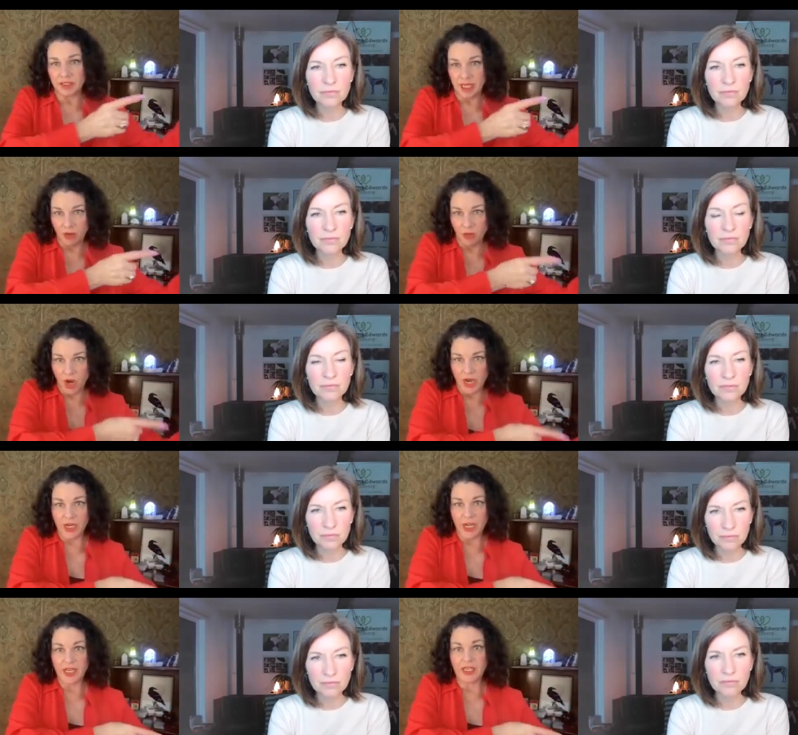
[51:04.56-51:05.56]

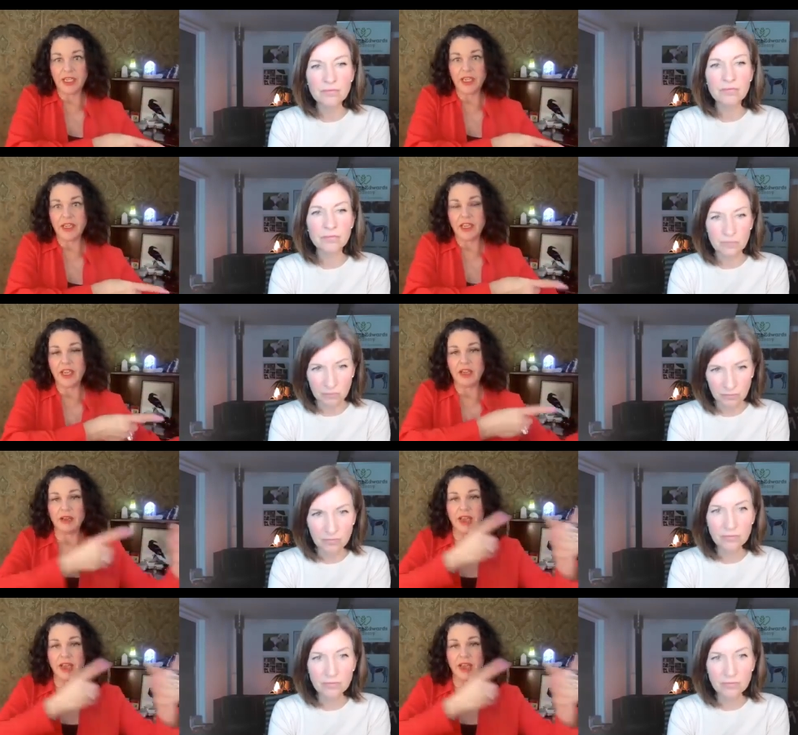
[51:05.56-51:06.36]
Speaker 1: Taiwan likely mm-hmm.